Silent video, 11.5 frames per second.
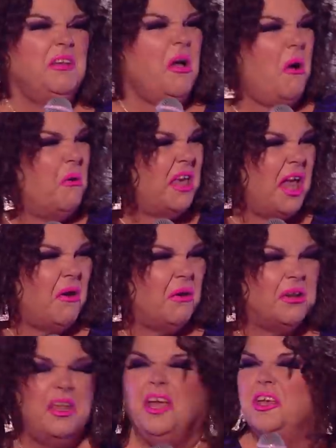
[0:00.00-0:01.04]
no,
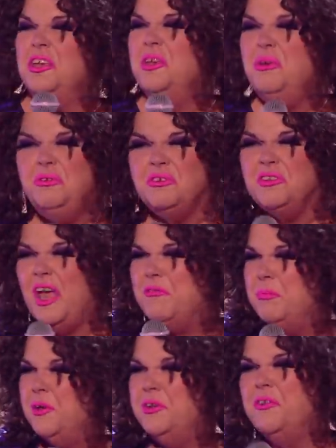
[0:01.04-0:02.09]
Karen, you just
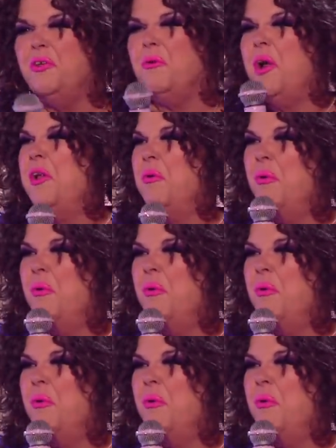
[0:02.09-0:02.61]
haven't been to the right